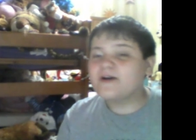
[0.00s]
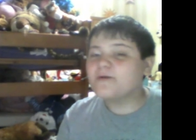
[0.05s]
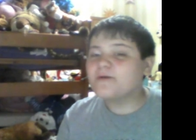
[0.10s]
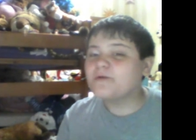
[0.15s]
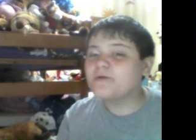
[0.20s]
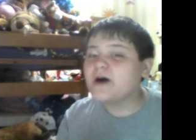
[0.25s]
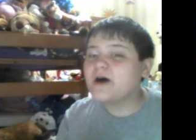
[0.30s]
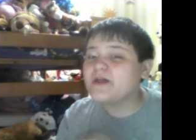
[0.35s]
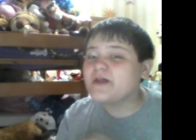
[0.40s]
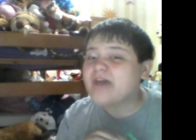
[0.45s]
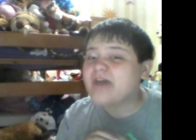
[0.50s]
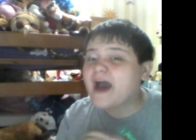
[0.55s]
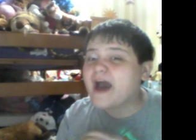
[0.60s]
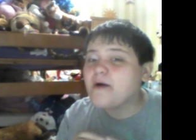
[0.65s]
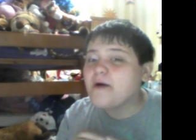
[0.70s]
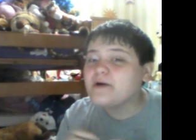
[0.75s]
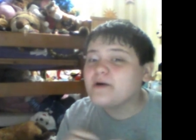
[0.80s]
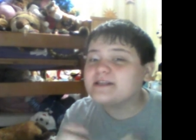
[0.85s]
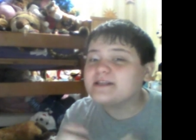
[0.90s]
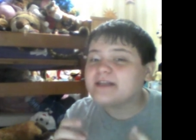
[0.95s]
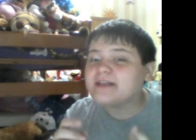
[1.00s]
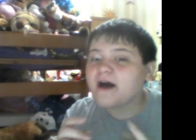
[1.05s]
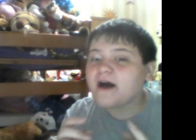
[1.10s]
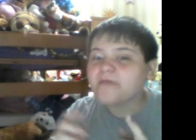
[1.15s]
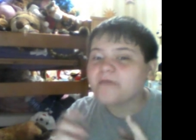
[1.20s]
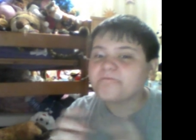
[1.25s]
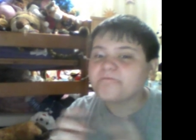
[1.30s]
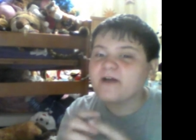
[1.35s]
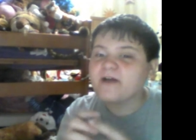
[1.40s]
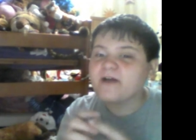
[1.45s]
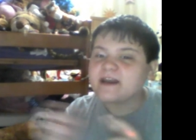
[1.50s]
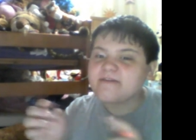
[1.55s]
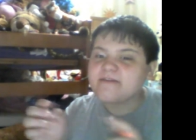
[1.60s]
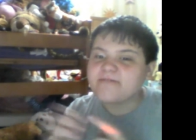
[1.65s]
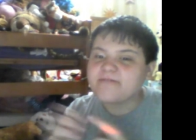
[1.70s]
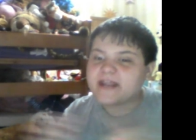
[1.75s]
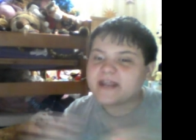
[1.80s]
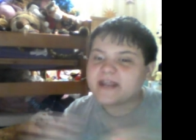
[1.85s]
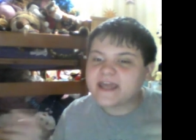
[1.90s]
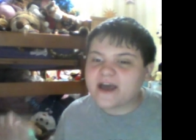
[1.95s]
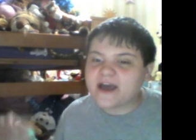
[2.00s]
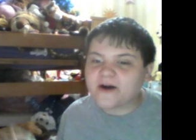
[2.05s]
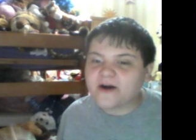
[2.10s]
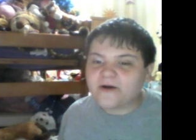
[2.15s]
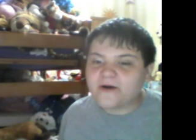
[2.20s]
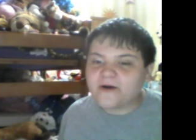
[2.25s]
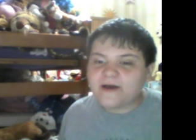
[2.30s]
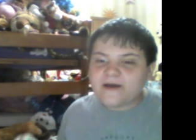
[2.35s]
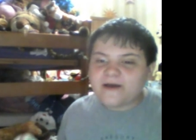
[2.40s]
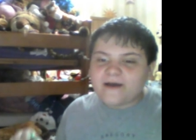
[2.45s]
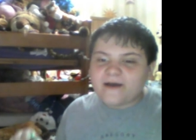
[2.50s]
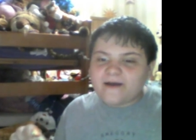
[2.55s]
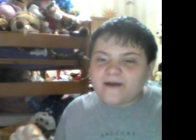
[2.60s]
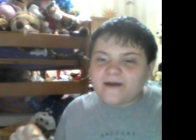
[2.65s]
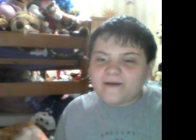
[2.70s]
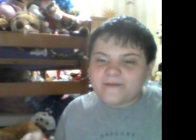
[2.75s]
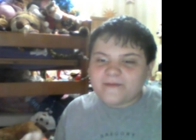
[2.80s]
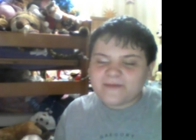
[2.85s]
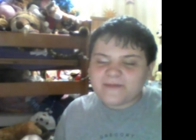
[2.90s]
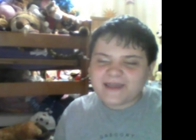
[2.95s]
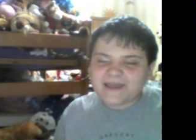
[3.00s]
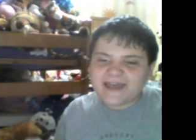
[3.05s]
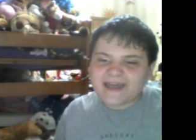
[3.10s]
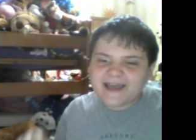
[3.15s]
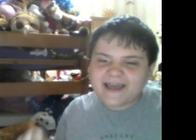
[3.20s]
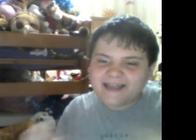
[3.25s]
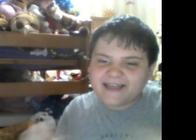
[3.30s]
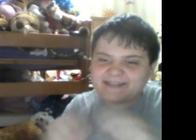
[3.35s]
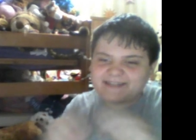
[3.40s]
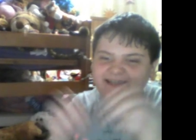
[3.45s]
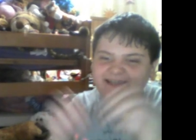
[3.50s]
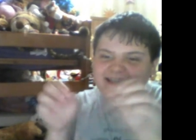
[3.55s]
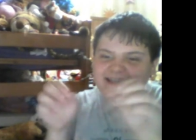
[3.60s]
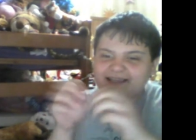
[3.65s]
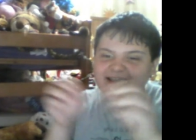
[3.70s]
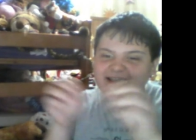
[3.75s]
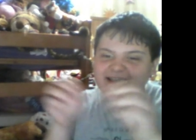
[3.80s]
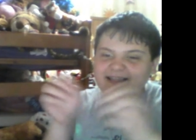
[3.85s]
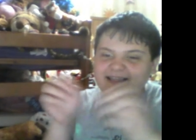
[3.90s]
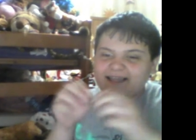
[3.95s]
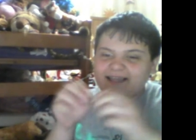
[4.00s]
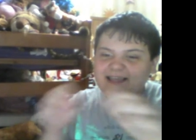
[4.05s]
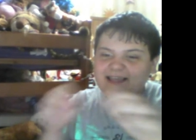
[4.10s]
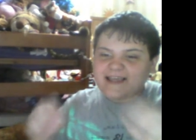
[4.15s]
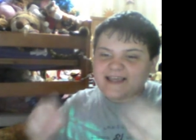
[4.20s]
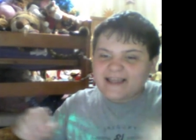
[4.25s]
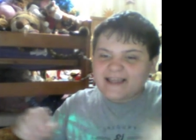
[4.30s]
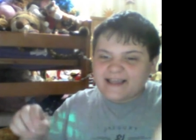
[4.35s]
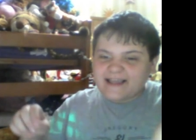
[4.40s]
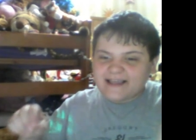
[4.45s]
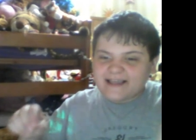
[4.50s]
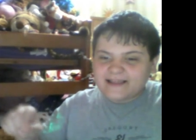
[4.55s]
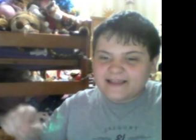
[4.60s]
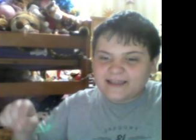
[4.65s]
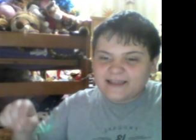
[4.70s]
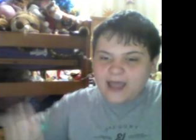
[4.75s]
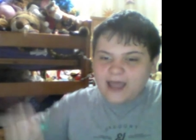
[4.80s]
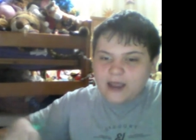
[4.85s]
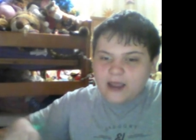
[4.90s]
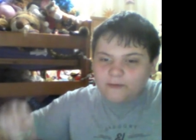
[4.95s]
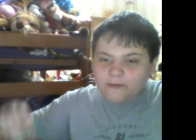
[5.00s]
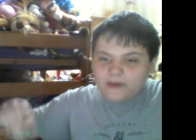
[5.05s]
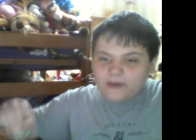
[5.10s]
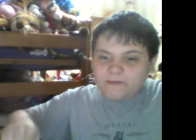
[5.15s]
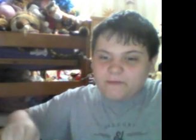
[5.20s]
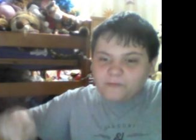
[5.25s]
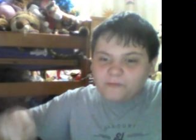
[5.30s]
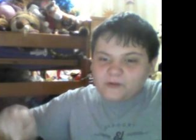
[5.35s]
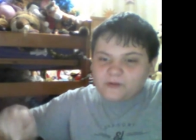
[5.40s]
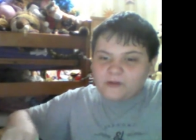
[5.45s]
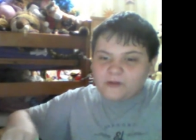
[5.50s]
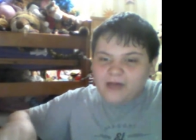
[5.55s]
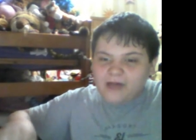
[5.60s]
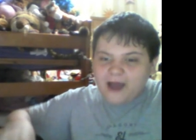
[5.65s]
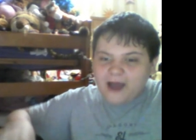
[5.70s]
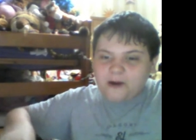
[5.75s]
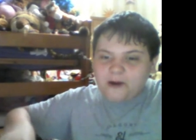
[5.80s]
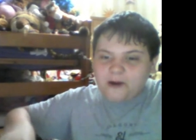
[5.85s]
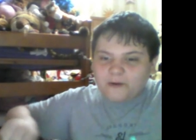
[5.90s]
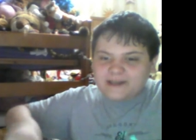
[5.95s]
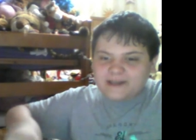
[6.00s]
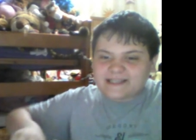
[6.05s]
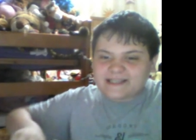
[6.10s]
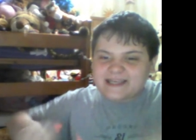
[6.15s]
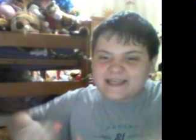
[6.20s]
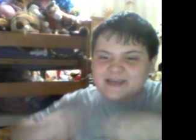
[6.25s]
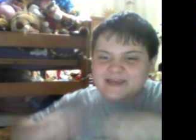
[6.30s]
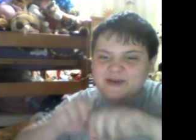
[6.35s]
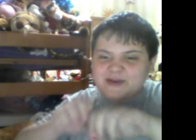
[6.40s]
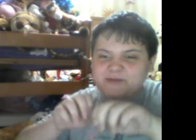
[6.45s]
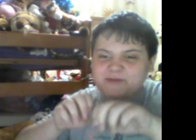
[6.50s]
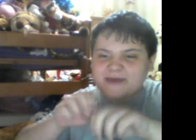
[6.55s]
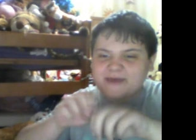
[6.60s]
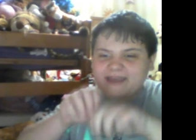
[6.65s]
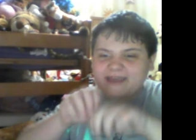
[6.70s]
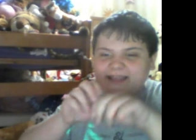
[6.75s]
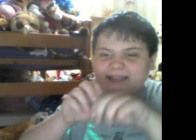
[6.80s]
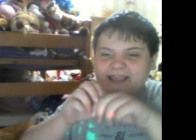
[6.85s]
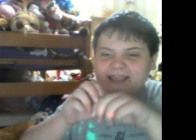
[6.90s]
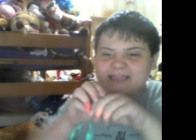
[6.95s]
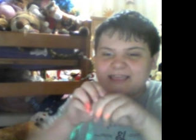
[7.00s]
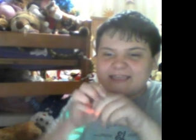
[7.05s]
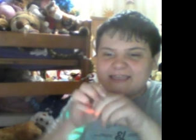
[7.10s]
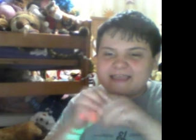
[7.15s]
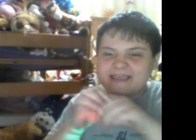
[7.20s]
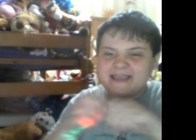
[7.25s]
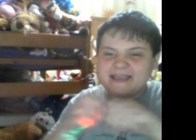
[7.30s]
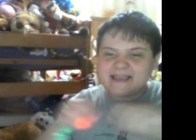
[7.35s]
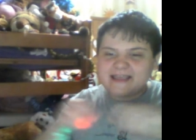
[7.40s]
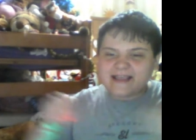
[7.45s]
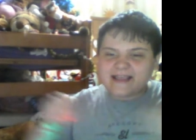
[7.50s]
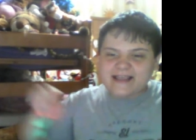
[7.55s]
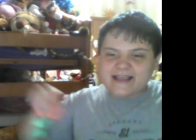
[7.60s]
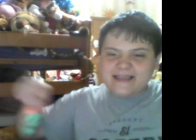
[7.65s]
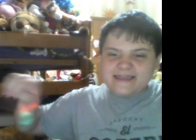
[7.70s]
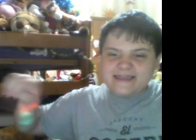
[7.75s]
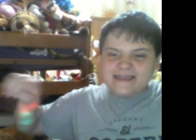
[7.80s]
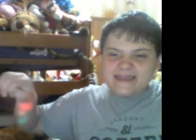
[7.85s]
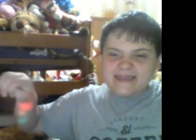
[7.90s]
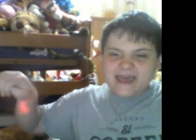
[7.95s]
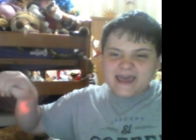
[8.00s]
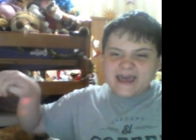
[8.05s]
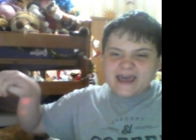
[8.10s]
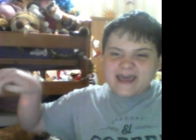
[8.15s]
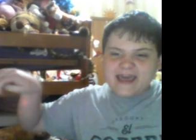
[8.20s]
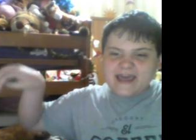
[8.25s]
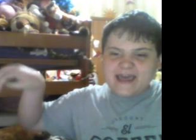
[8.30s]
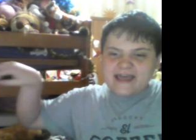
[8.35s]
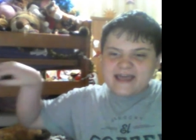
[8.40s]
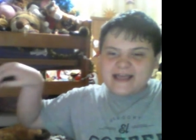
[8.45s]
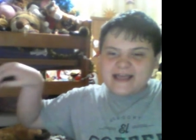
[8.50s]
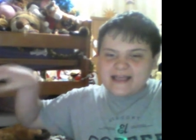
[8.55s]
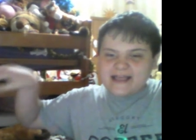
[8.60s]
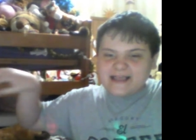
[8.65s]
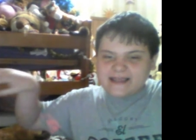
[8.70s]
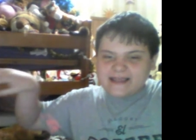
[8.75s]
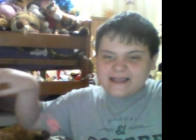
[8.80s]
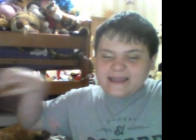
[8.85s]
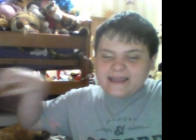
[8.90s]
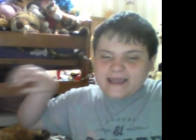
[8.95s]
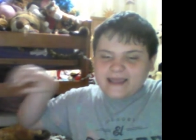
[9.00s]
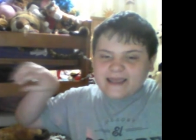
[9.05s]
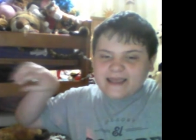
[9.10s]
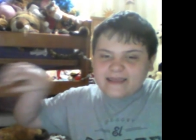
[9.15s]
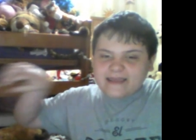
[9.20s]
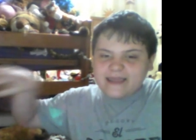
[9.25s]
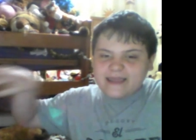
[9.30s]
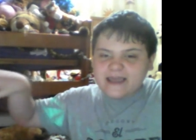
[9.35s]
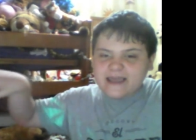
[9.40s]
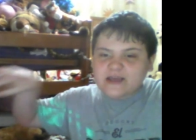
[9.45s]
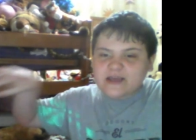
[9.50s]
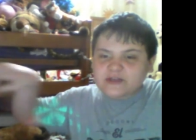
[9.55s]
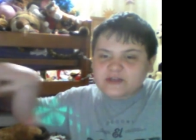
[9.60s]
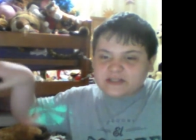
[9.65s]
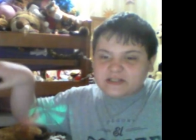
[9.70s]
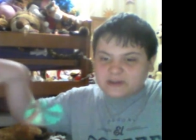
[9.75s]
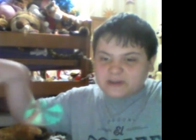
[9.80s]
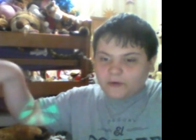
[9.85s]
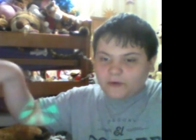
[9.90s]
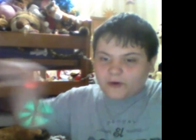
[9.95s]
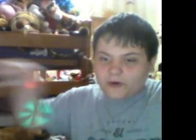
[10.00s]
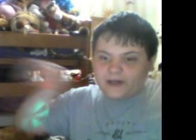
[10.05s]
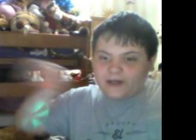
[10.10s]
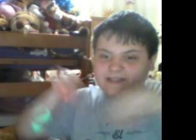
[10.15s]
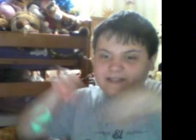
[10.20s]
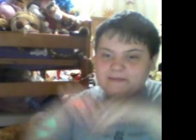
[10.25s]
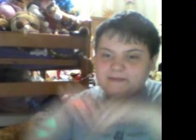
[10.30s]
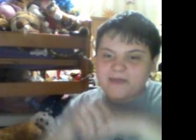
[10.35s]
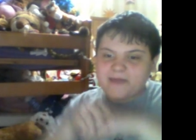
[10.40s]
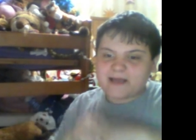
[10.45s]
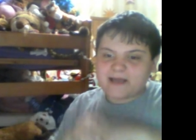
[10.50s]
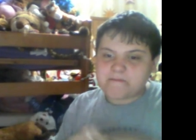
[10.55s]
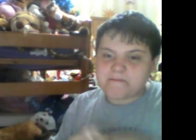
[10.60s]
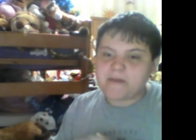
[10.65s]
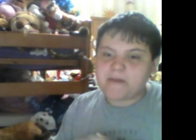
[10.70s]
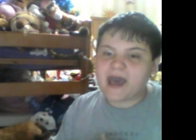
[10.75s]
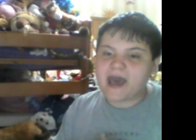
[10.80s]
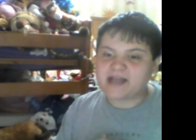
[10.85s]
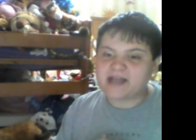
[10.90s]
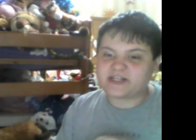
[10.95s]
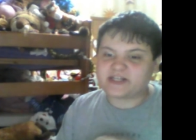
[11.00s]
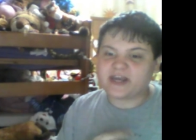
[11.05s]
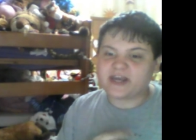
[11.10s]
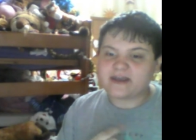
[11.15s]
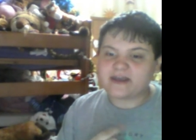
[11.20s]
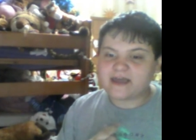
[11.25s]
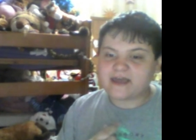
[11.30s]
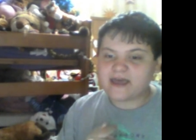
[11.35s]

Well, that was a funny video because when Lyra was a human, they they use his horn to make magic.